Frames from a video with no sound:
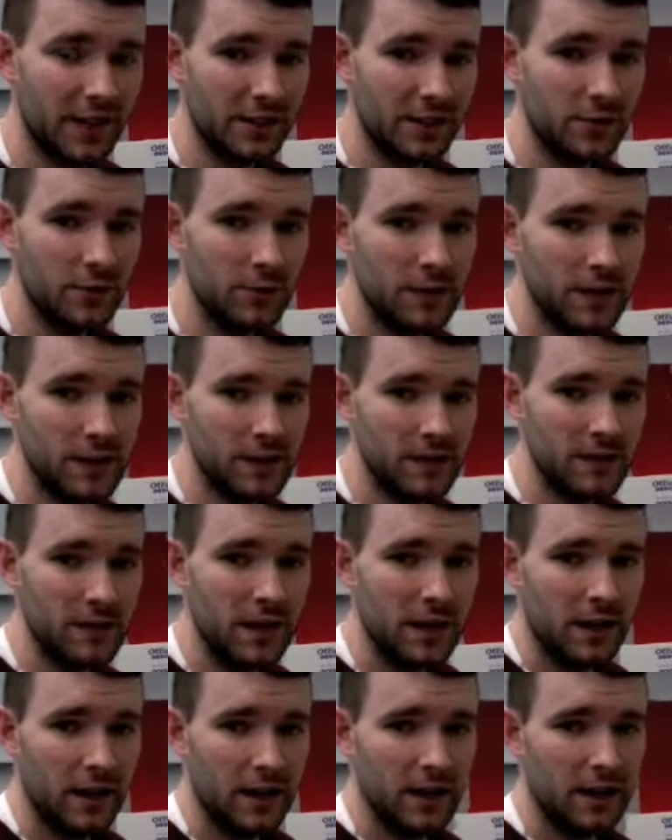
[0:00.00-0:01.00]
It uses
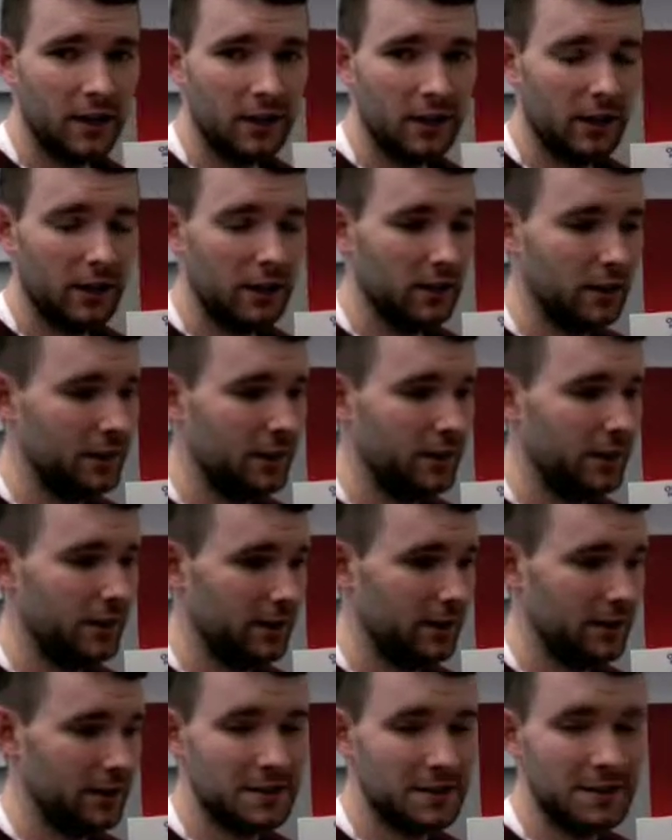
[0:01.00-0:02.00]
a
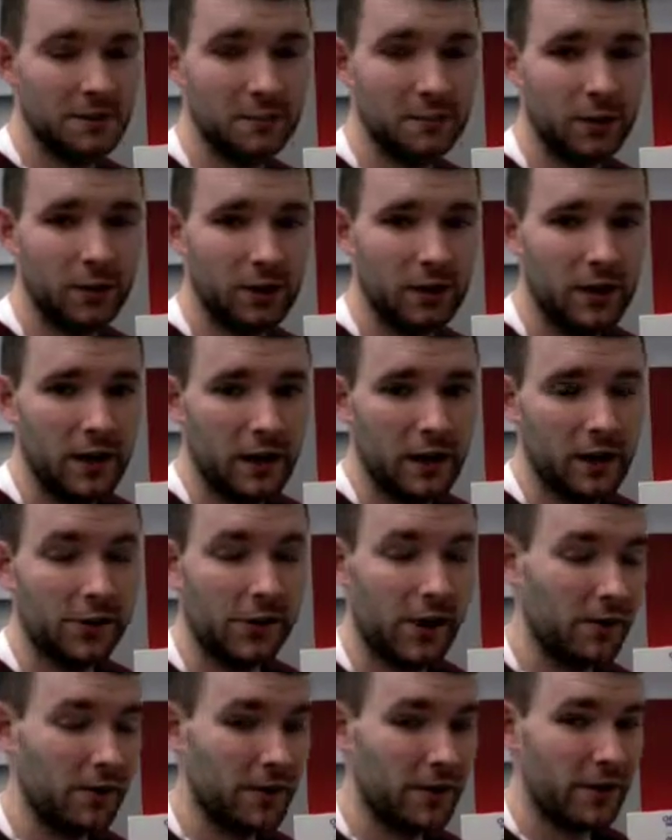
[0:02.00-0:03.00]
little symbol, a
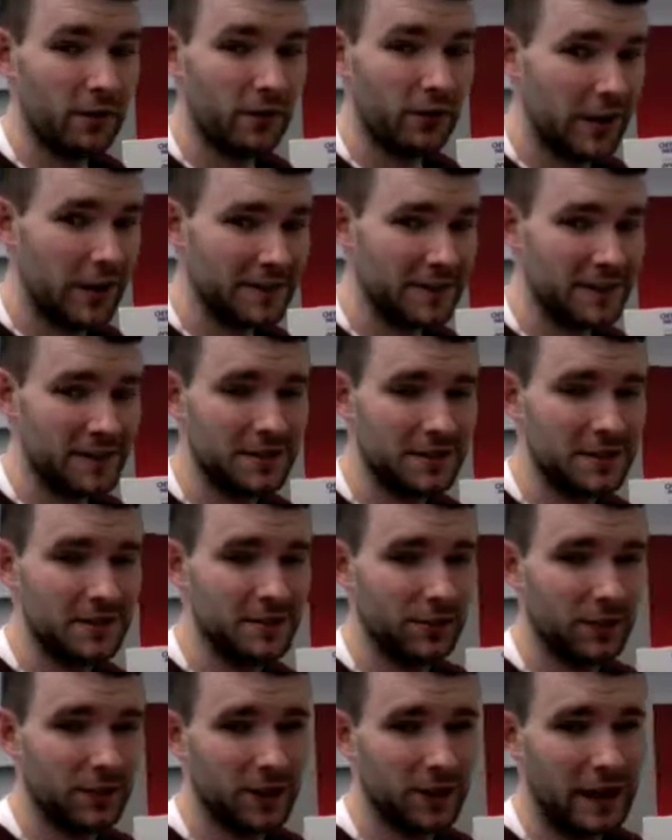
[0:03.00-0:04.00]
greater than or less than
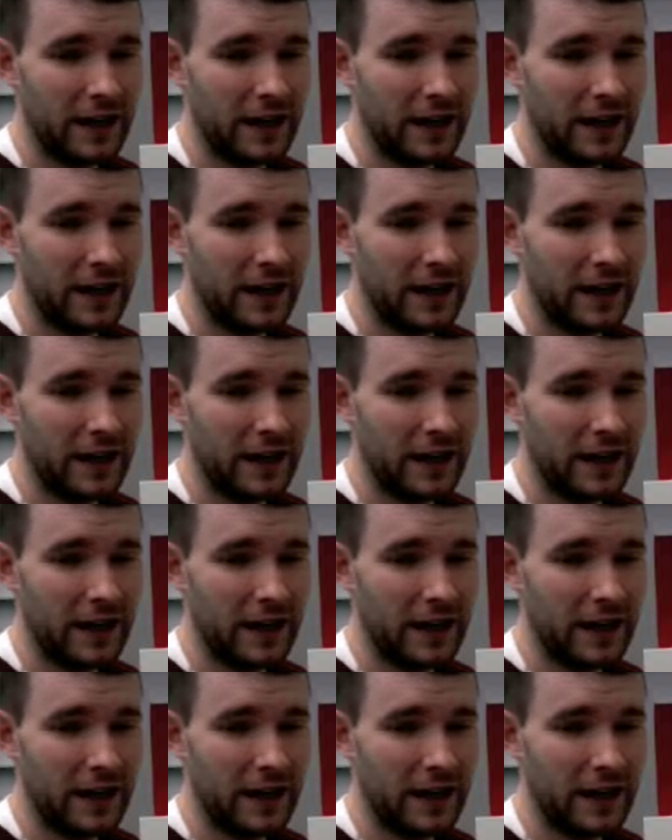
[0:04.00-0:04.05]
symbol.